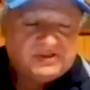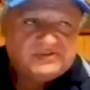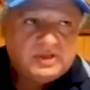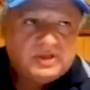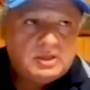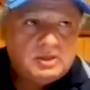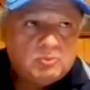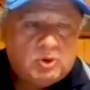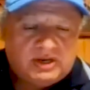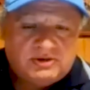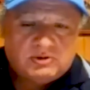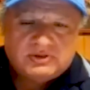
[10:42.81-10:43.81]
is
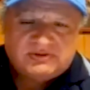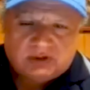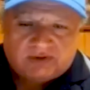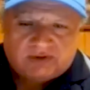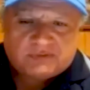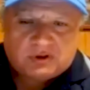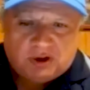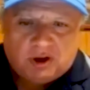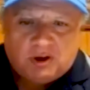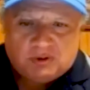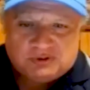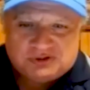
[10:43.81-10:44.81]
when you're a tougher
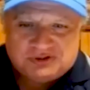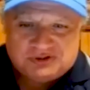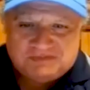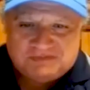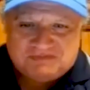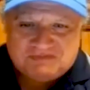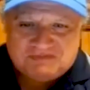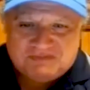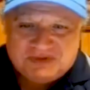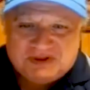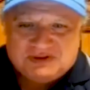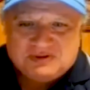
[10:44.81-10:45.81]
coach,
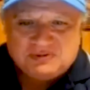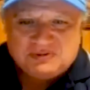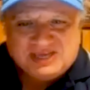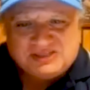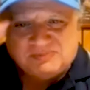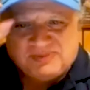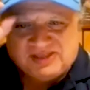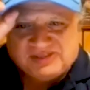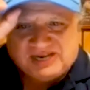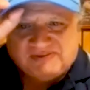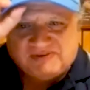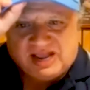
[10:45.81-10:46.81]
you get the best
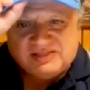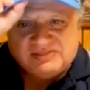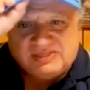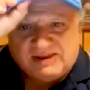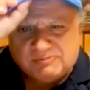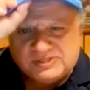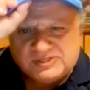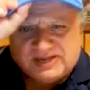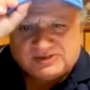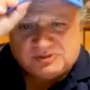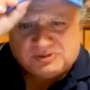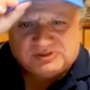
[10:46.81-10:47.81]
out of it, and they
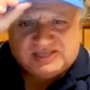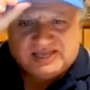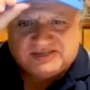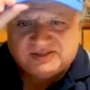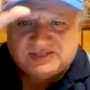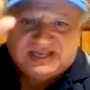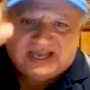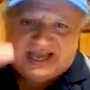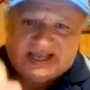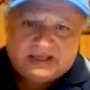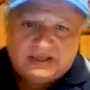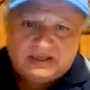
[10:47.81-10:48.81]
respect you at the end of the
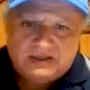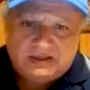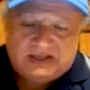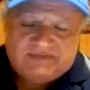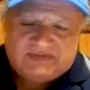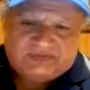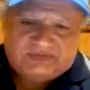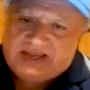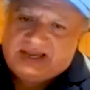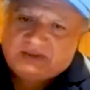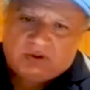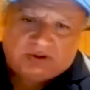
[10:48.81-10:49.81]
day, even if they
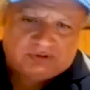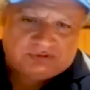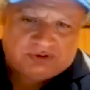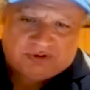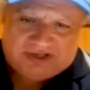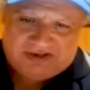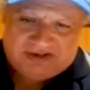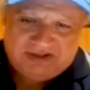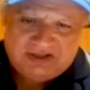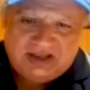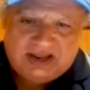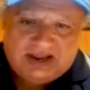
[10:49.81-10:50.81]
hate it while they're doing it.
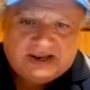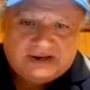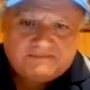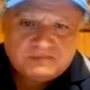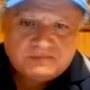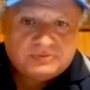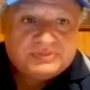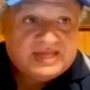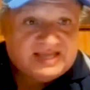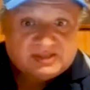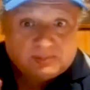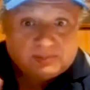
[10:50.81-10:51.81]
And
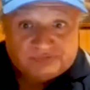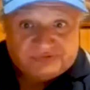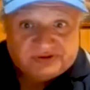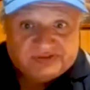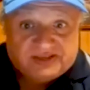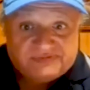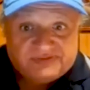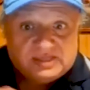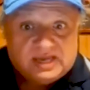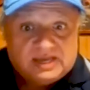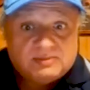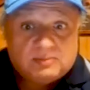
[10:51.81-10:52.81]
they get the most success
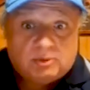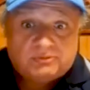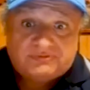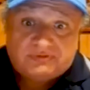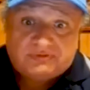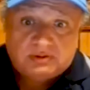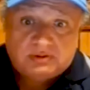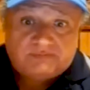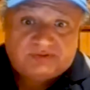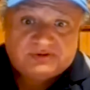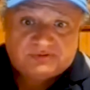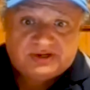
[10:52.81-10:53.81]
and the most
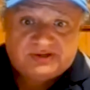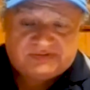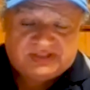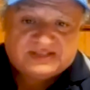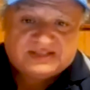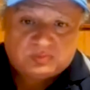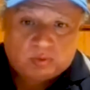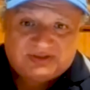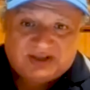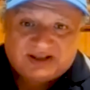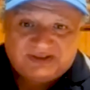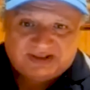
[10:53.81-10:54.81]
victories. That's
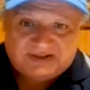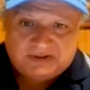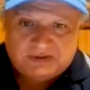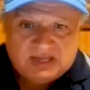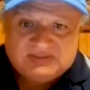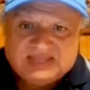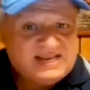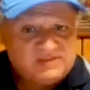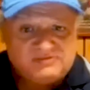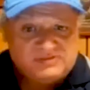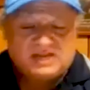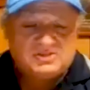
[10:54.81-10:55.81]
what does it. That
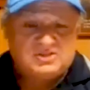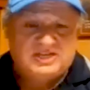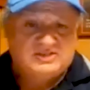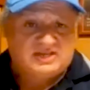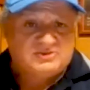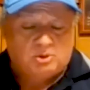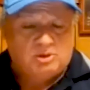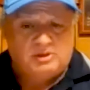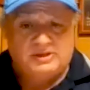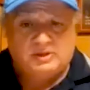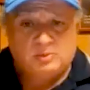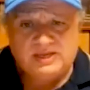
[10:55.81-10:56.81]
has not changed. Well, I
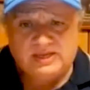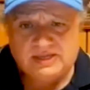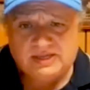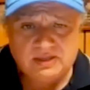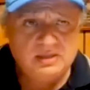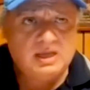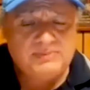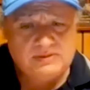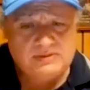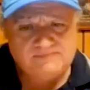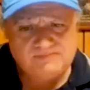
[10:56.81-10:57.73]
totally agree. I mean,